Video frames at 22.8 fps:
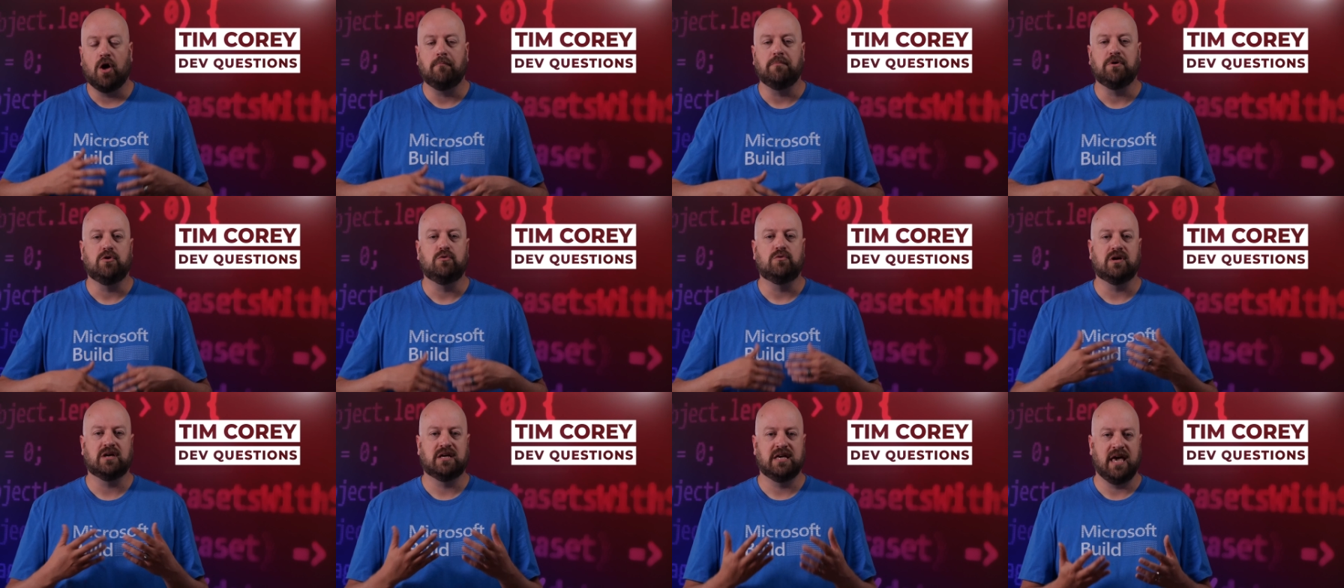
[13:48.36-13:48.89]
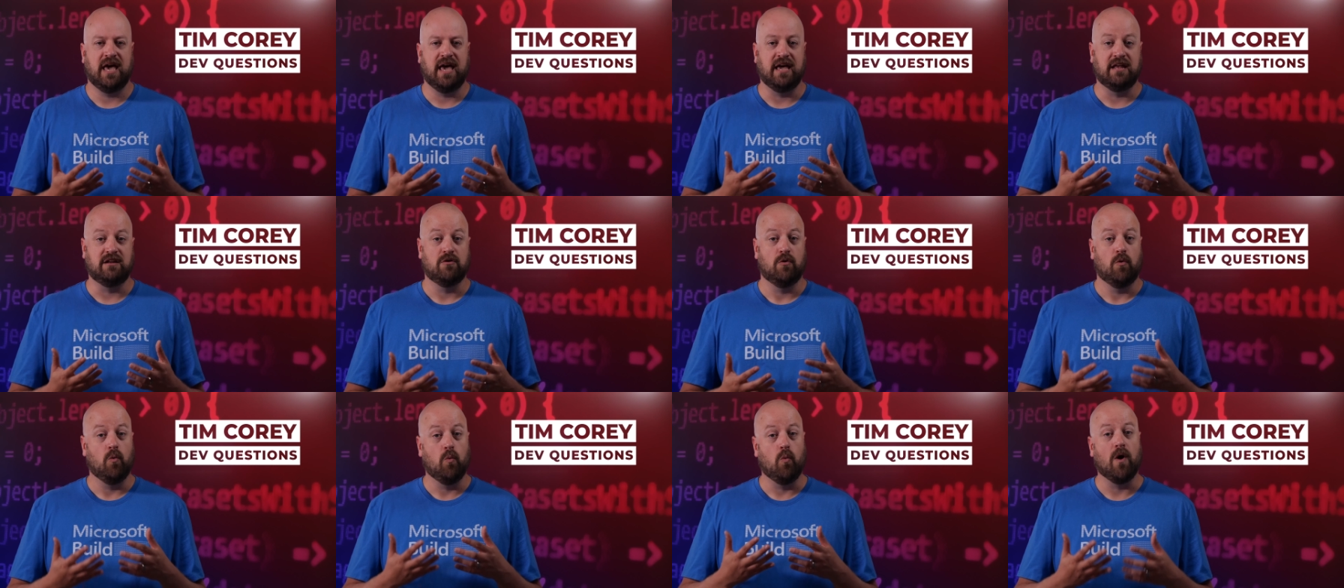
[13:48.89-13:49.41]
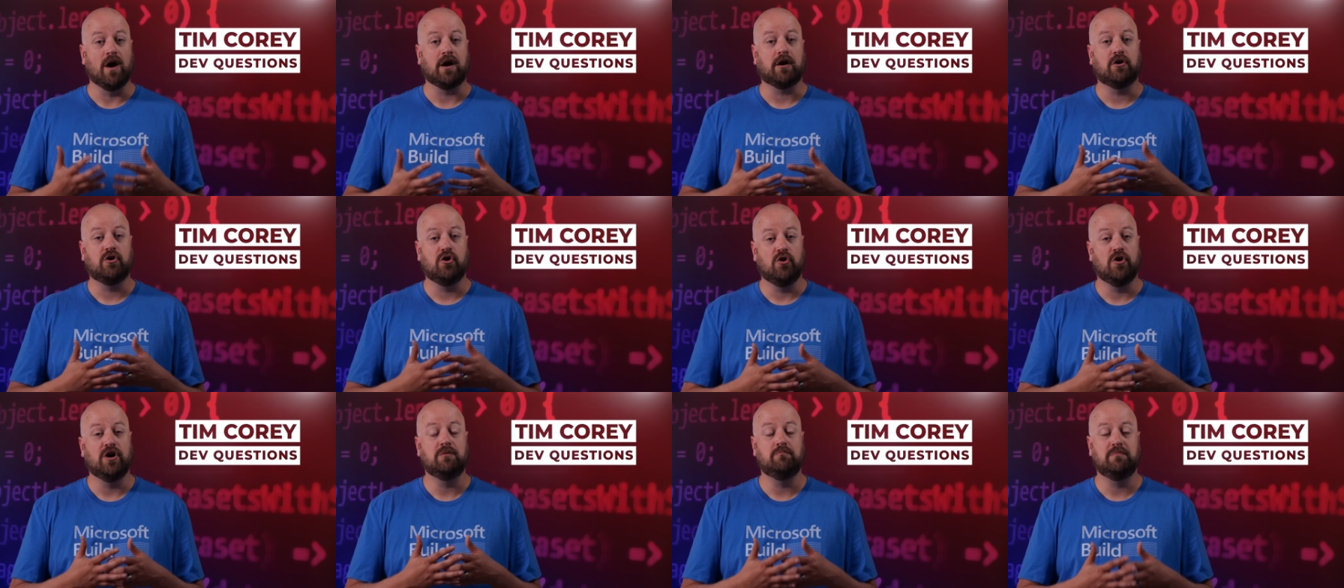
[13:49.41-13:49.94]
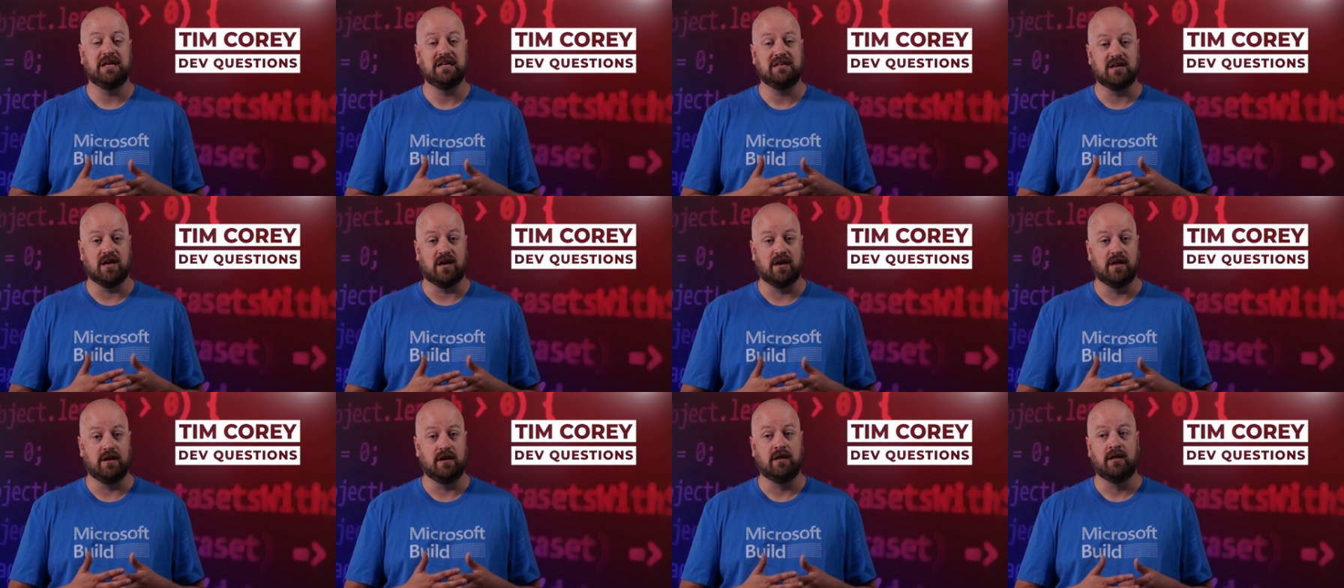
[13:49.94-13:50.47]
communicate what could be
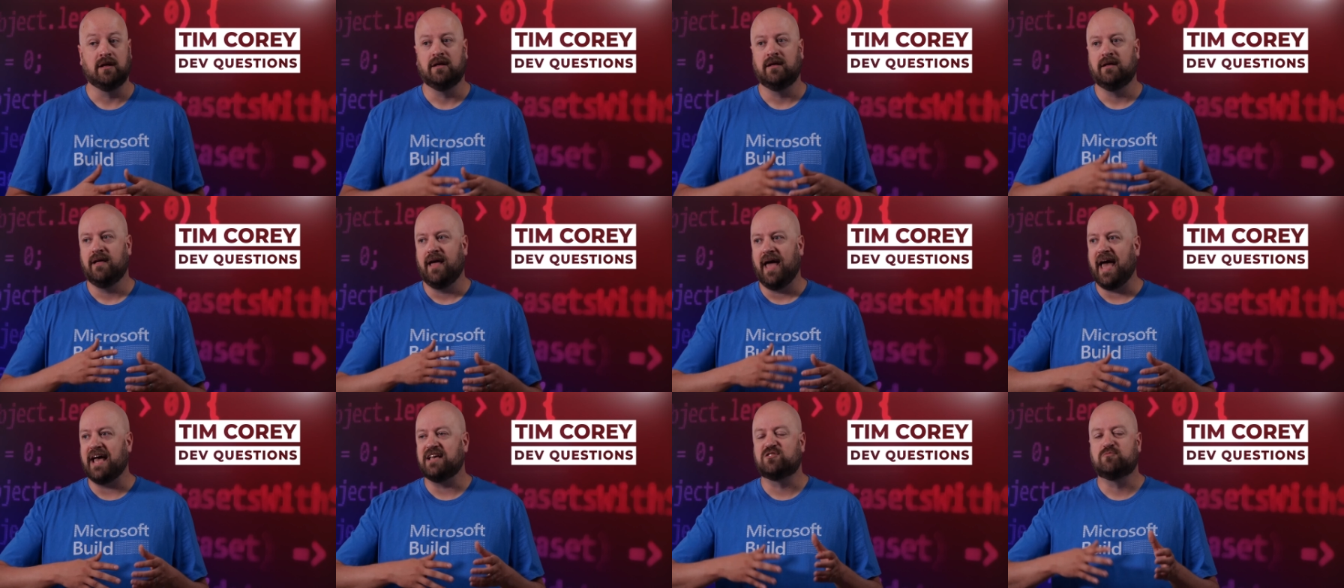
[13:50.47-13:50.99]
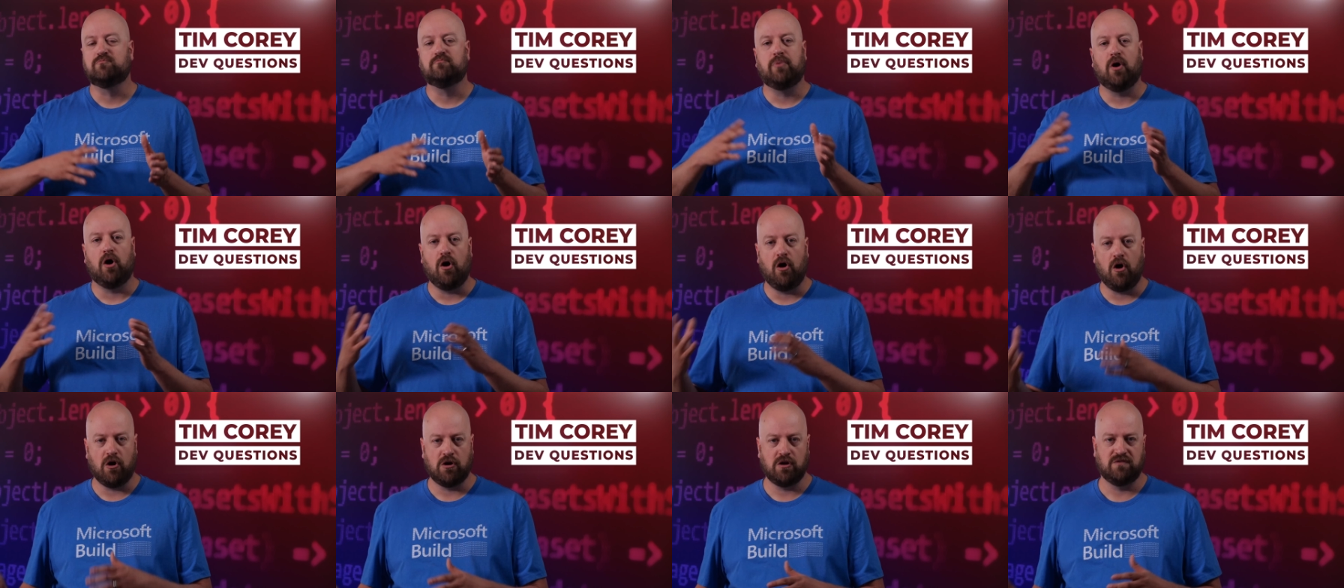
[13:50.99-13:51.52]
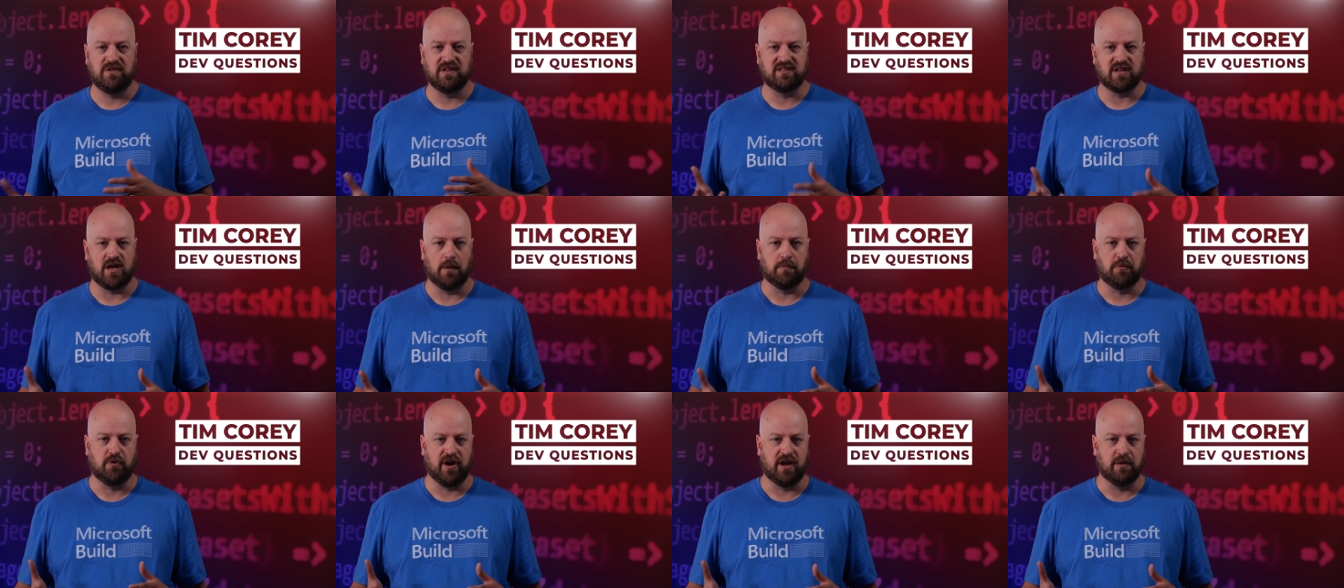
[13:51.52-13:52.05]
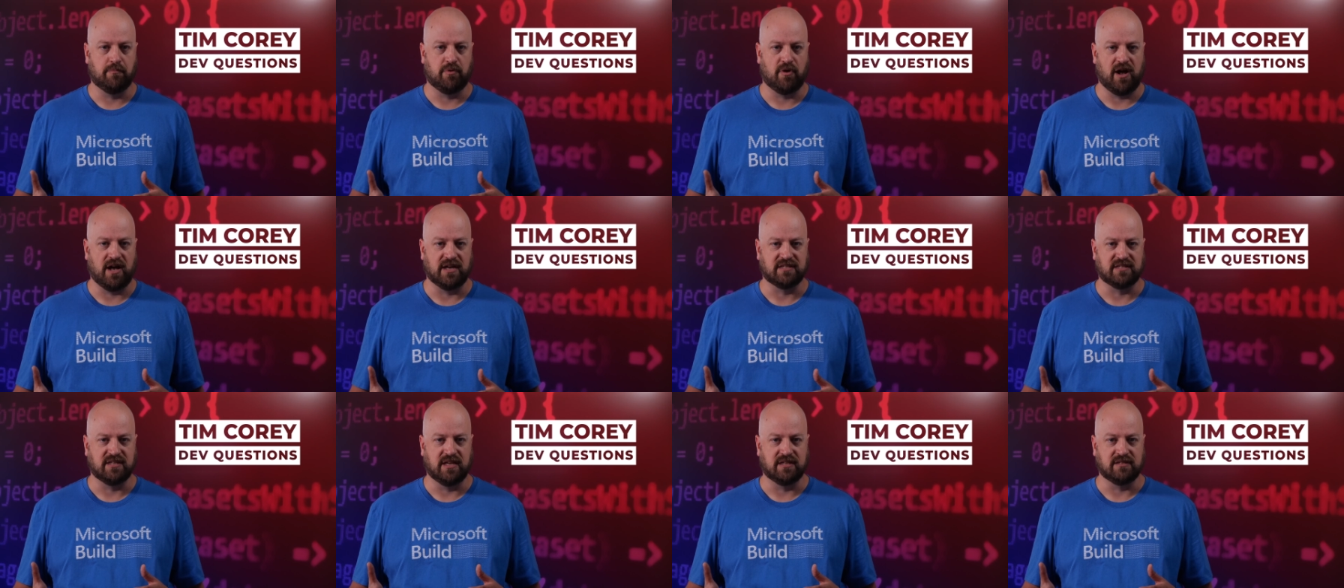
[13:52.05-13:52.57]
done as part of this upgrade
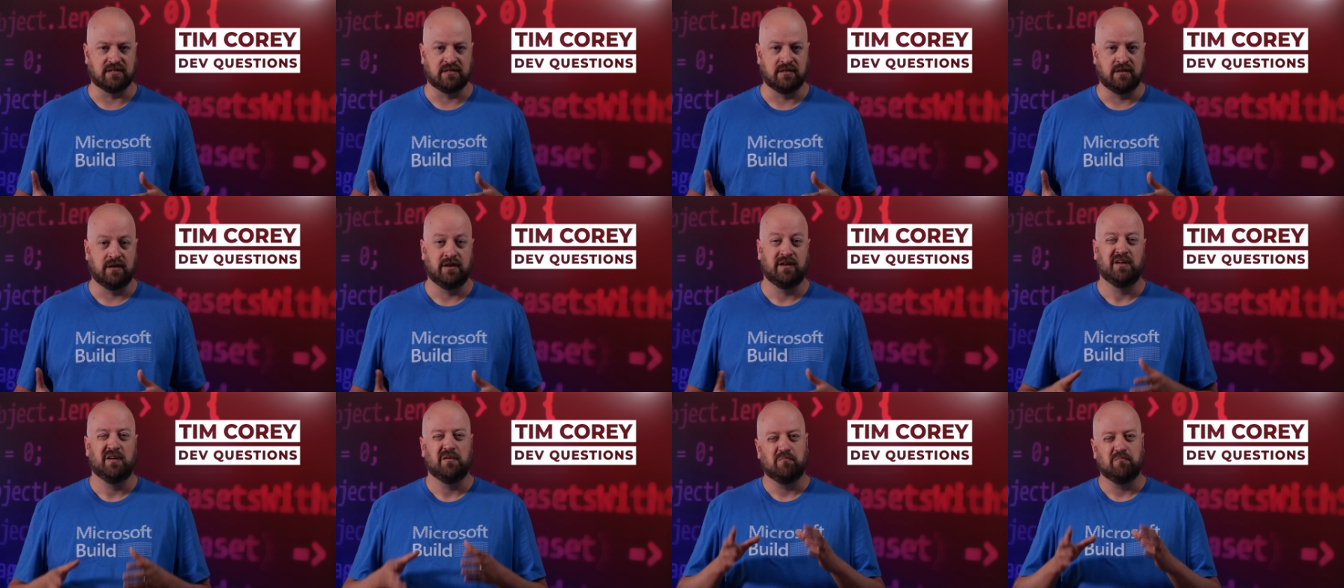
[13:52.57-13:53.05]
process.